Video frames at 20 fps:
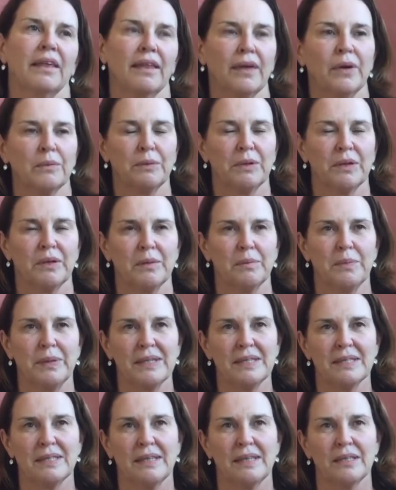Probably one of the
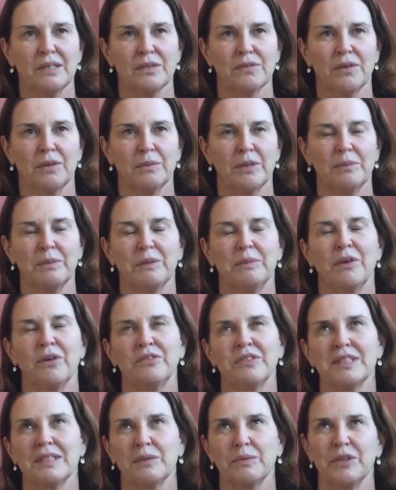best things from it. I mean,
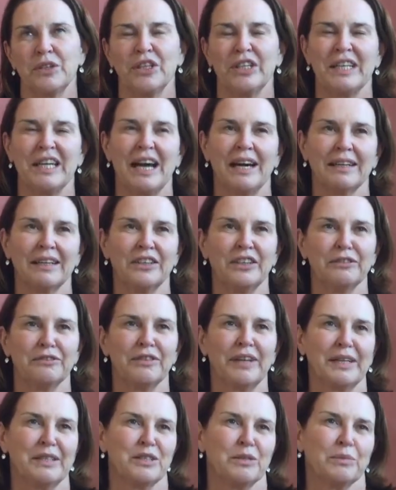obviously when you're young and you're
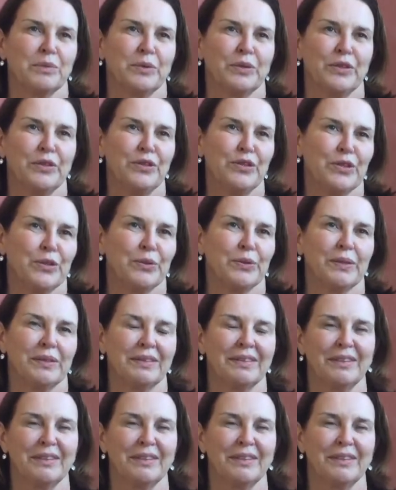flexible, you do it.